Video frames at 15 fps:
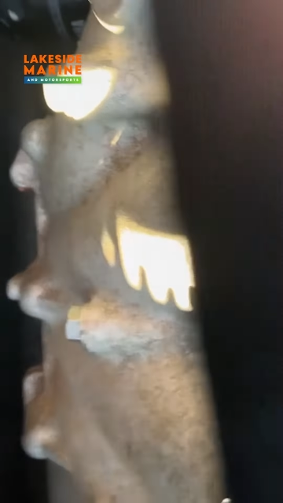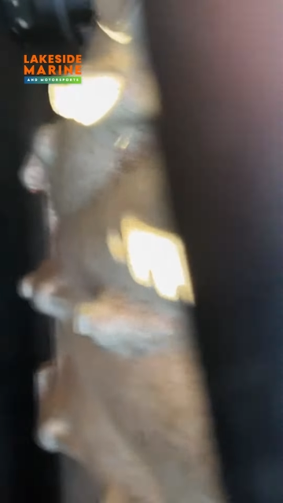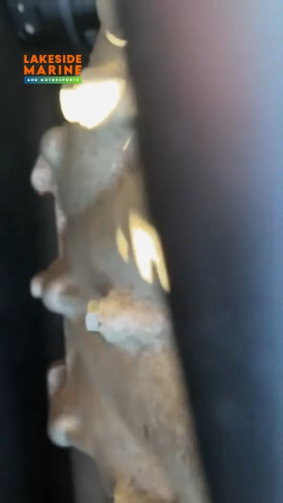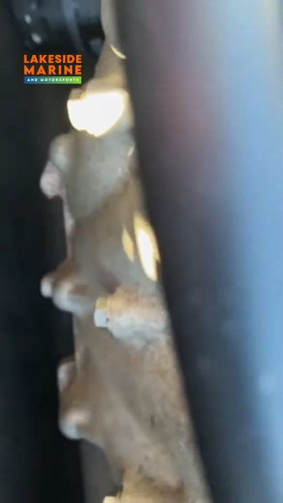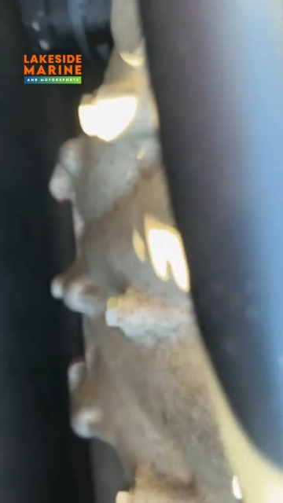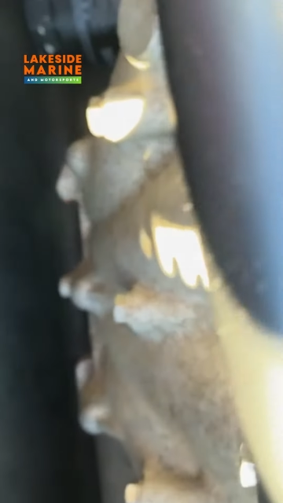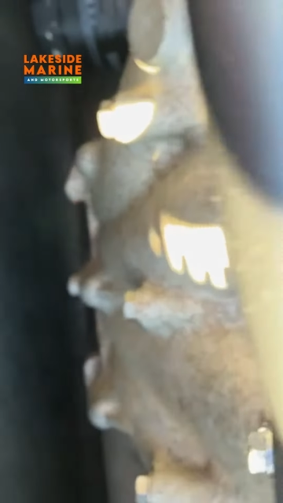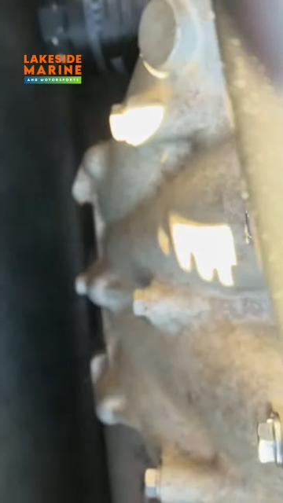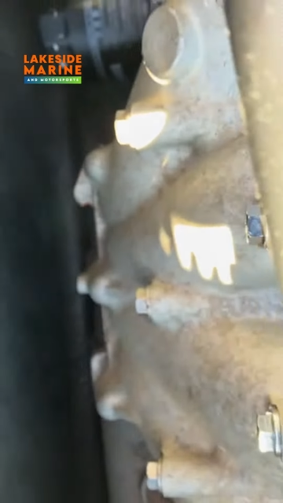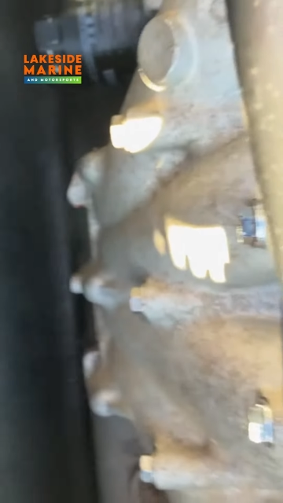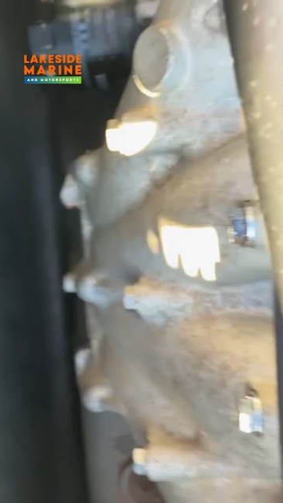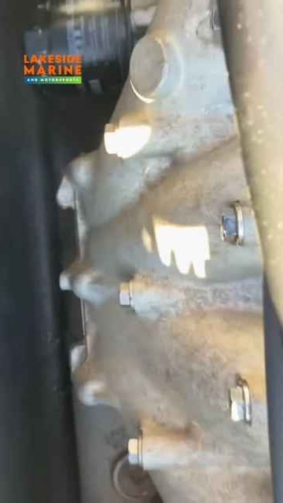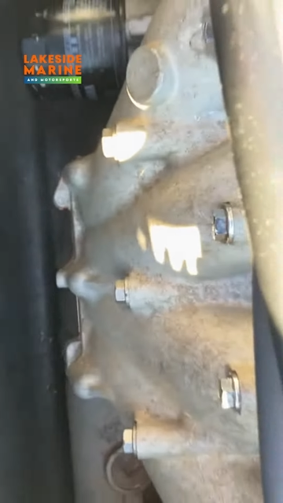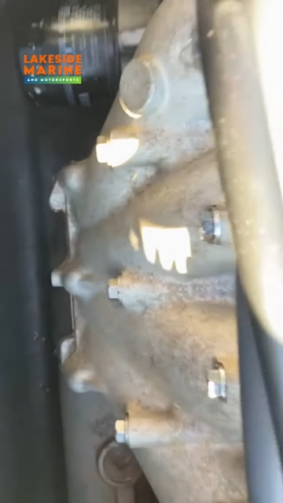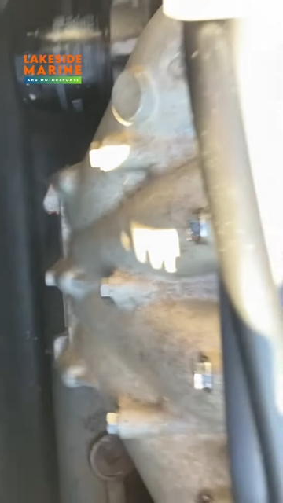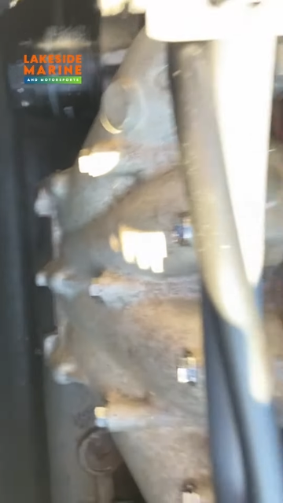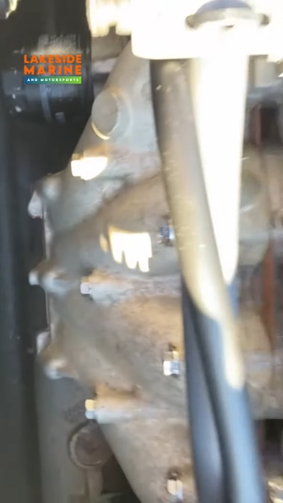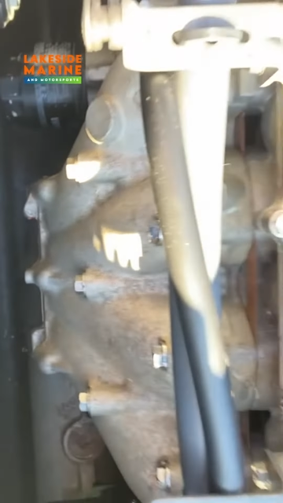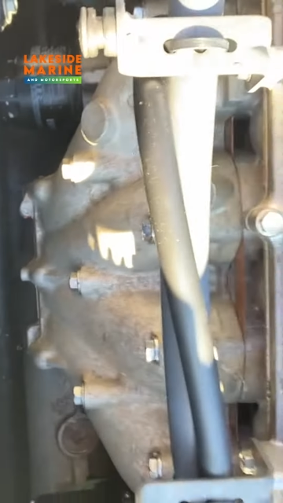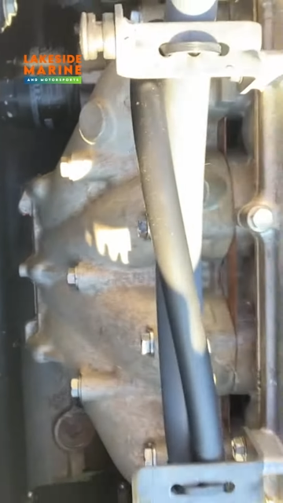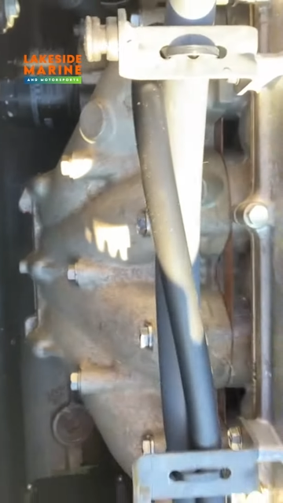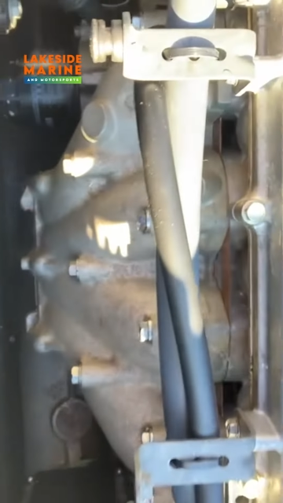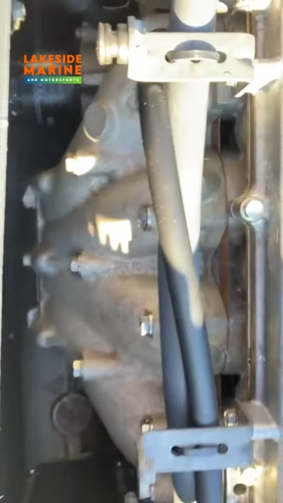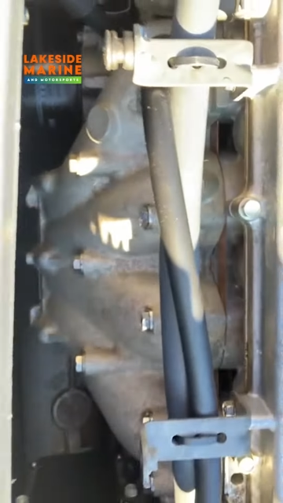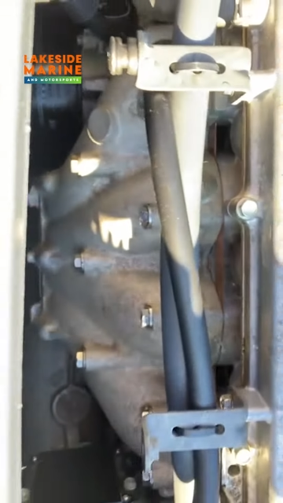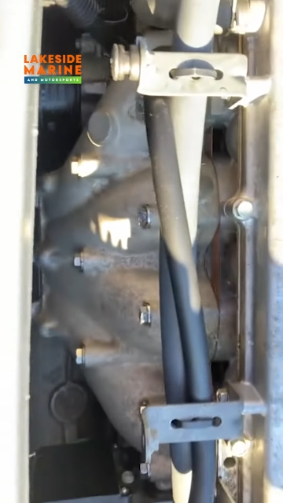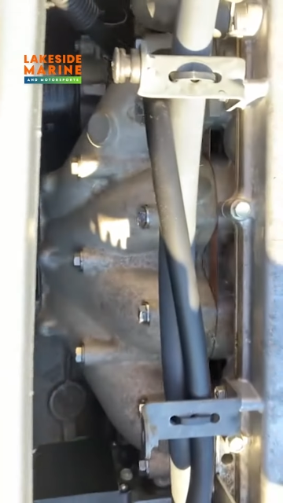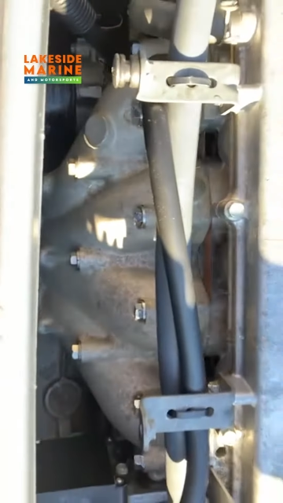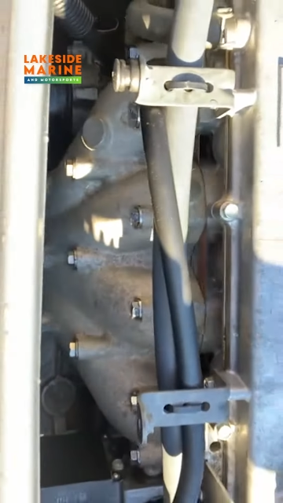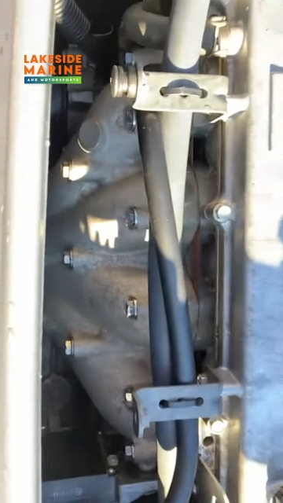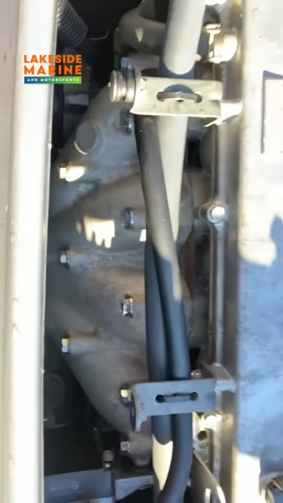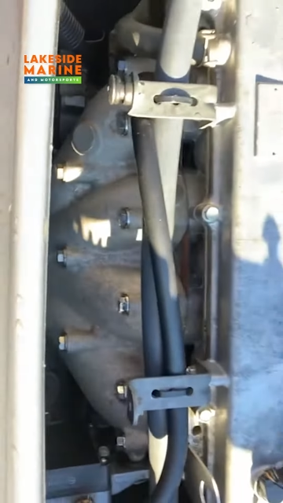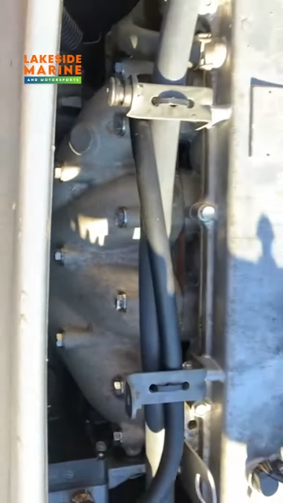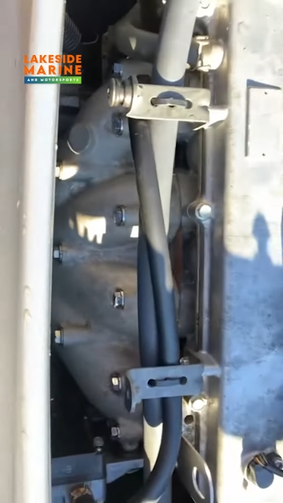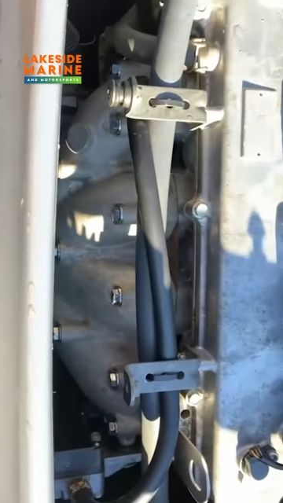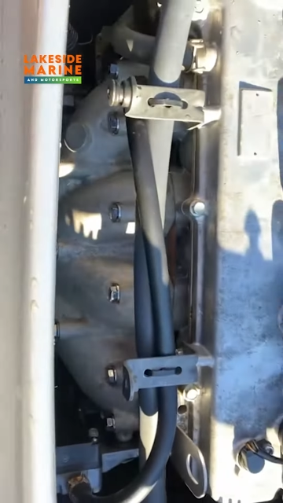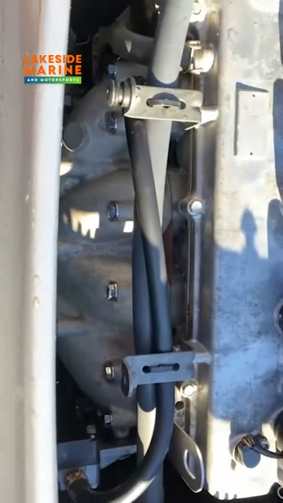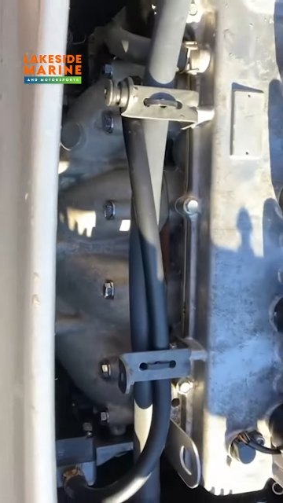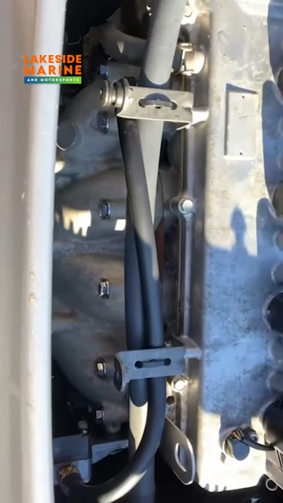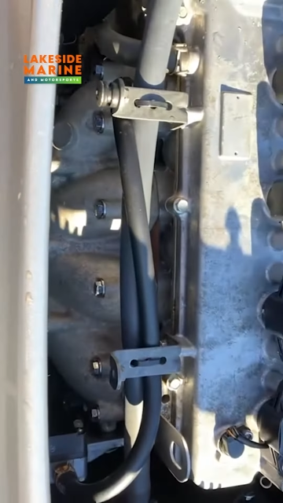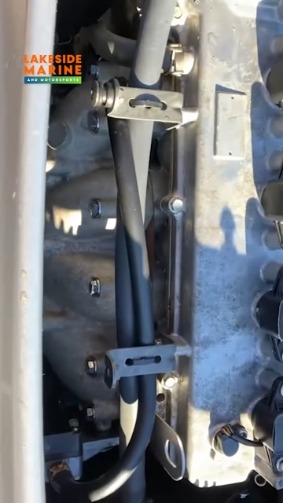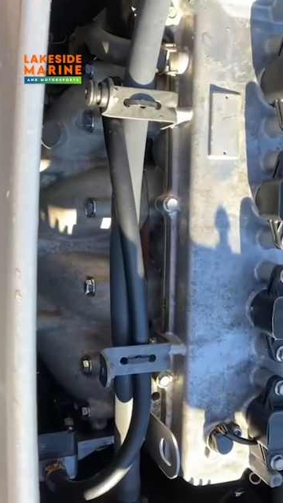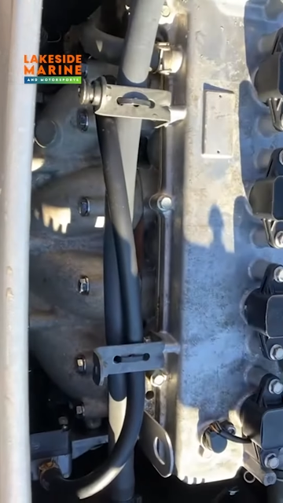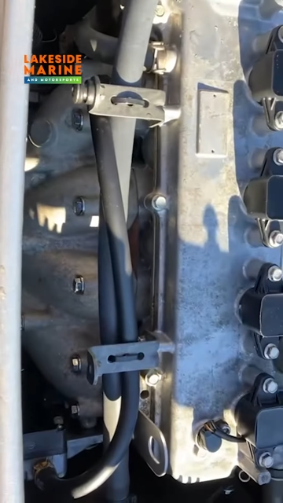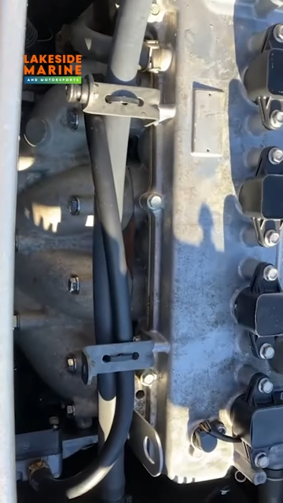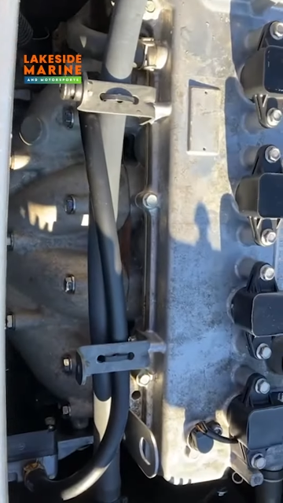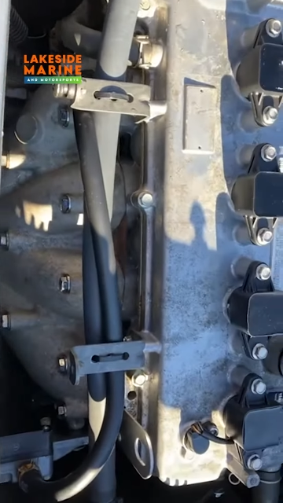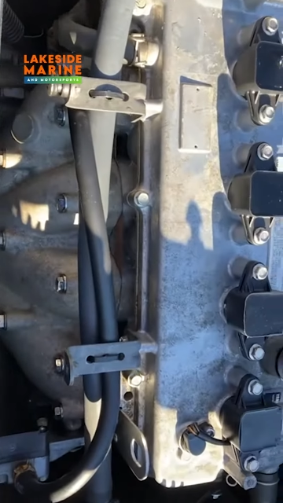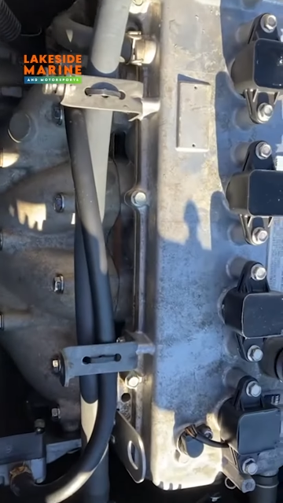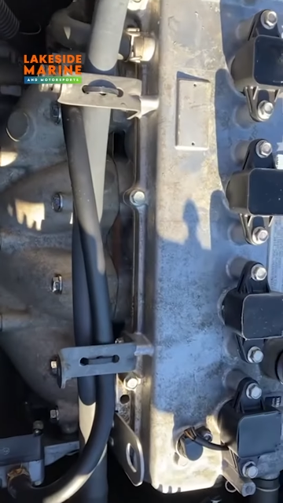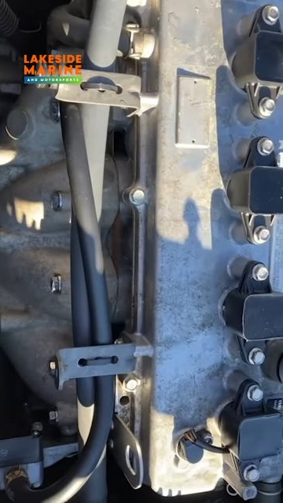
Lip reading: No face is visible, so there are no lips to read.